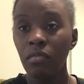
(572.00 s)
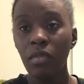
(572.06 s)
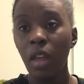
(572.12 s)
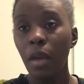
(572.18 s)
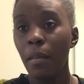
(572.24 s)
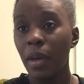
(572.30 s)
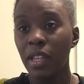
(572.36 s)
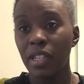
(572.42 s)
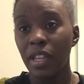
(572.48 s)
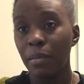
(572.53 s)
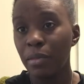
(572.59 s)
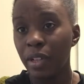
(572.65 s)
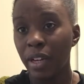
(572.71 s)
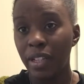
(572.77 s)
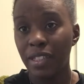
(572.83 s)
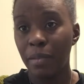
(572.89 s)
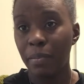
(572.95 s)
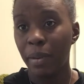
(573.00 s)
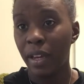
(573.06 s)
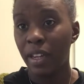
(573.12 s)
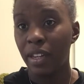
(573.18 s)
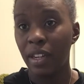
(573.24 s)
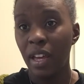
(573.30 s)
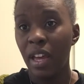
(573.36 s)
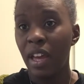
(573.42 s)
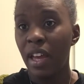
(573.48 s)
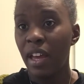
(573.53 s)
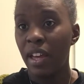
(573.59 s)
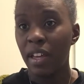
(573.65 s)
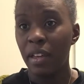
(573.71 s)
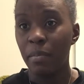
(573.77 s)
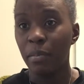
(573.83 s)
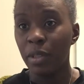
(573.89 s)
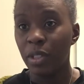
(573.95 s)
By the time you're going to bed,
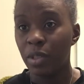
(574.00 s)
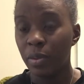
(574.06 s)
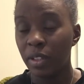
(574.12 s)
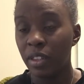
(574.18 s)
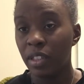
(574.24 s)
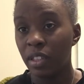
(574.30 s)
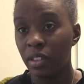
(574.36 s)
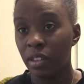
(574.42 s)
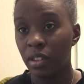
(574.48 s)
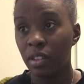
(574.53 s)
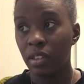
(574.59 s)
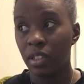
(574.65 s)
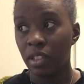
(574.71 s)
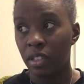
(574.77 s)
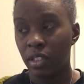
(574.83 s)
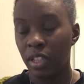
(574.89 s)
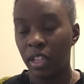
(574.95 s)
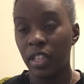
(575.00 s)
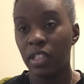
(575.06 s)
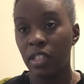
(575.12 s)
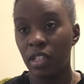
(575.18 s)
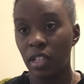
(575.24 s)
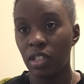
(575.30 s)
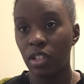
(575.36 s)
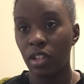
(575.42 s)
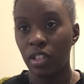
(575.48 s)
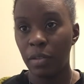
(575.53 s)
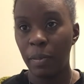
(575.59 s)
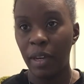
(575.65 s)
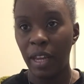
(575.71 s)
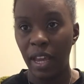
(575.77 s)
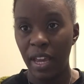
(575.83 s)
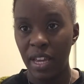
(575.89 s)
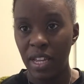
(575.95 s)
in between the kids start to go to bed
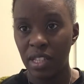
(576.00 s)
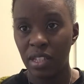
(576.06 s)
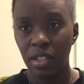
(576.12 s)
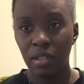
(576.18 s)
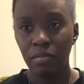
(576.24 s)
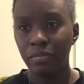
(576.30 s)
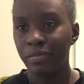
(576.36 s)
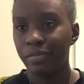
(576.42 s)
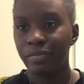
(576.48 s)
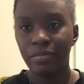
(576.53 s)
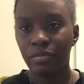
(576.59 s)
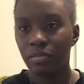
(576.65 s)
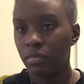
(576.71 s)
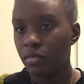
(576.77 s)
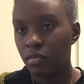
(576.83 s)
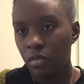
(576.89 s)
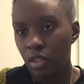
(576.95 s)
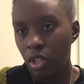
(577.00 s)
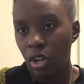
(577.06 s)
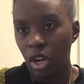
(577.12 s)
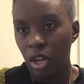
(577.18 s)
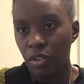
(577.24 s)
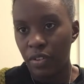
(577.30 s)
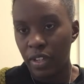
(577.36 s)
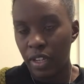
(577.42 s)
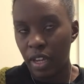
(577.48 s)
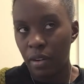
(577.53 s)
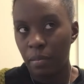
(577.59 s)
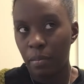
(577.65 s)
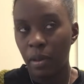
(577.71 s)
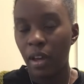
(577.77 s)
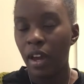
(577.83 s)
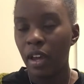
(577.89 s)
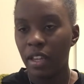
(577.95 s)
at 8. You're not hungry again.
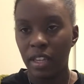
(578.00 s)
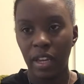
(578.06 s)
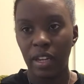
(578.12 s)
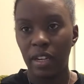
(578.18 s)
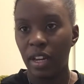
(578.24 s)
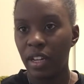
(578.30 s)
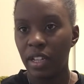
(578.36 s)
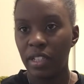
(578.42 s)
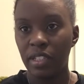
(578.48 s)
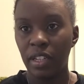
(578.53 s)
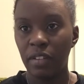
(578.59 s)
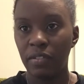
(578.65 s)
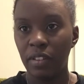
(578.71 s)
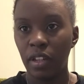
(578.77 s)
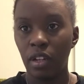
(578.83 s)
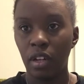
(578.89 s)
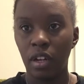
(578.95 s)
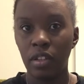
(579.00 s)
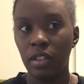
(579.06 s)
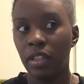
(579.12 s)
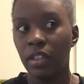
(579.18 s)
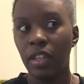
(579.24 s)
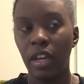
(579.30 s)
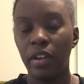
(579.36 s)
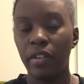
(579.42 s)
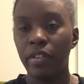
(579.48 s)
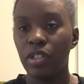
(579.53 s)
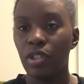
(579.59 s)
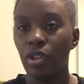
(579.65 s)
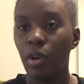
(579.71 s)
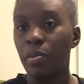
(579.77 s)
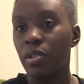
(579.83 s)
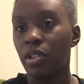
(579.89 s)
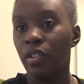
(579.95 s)
But again, like I said, if they are, there is the
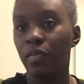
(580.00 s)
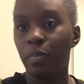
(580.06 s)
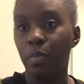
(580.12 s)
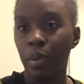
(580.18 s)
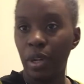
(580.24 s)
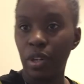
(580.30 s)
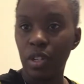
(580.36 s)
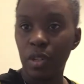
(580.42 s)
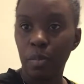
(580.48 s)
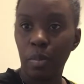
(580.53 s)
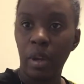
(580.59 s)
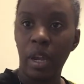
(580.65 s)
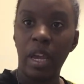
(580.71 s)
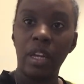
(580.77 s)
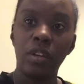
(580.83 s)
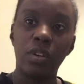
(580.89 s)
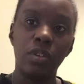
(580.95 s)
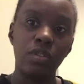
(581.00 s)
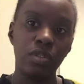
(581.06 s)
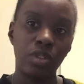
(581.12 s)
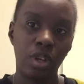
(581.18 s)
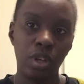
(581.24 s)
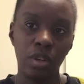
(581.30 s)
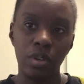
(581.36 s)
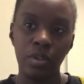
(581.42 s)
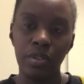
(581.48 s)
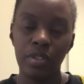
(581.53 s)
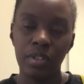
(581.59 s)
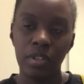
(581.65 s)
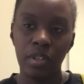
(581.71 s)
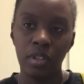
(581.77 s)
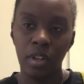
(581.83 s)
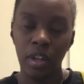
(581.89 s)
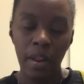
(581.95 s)
option of brioche bread or toast
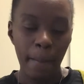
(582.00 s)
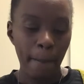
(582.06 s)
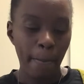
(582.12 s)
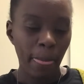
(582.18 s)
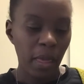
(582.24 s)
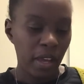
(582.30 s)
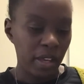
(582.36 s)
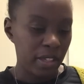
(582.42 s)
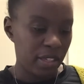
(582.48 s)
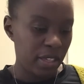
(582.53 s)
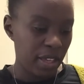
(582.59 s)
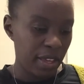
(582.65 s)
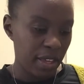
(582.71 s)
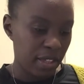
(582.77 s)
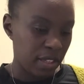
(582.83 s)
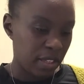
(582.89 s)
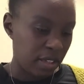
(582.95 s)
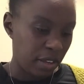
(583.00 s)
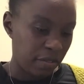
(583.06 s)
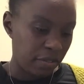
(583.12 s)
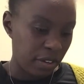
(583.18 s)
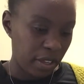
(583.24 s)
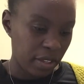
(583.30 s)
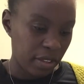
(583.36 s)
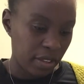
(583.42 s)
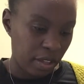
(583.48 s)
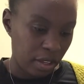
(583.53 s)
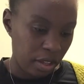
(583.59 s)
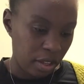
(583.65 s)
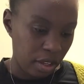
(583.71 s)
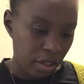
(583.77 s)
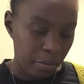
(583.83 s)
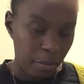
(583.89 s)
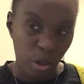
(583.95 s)
and tea and stuff like that.
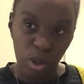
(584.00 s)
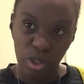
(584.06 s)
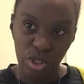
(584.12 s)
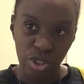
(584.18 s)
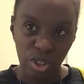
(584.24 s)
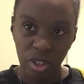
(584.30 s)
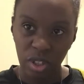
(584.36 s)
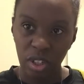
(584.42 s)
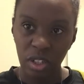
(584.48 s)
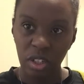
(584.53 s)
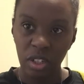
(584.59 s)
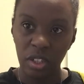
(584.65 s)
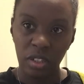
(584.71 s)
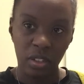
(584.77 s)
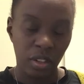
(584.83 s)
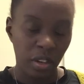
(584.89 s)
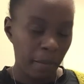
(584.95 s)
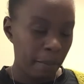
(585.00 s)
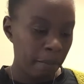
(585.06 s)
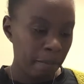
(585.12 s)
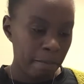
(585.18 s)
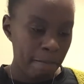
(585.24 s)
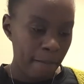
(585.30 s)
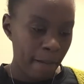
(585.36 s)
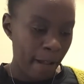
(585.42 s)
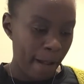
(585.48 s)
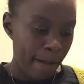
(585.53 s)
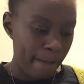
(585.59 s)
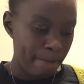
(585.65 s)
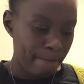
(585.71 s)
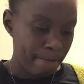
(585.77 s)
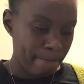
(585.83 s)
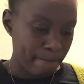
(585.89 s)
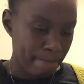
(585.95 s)
Hot chocolate,
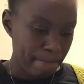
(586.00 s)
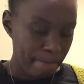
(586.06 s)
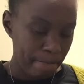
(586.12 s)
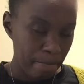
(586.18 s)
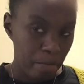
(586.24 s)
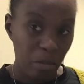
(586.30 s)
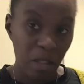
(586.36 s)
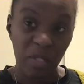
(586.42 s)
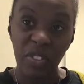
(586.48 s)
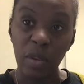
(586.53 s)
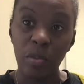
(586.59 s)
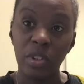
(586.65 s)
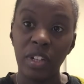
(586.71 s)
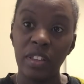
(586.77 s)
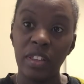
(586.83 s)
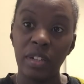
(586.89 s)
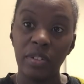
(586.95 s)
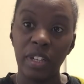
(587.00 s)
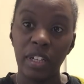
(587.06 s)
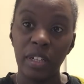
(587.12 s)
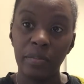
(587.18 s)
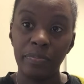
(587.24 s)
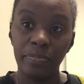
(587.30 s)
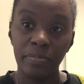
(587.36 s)
and if they want it, they'll get it.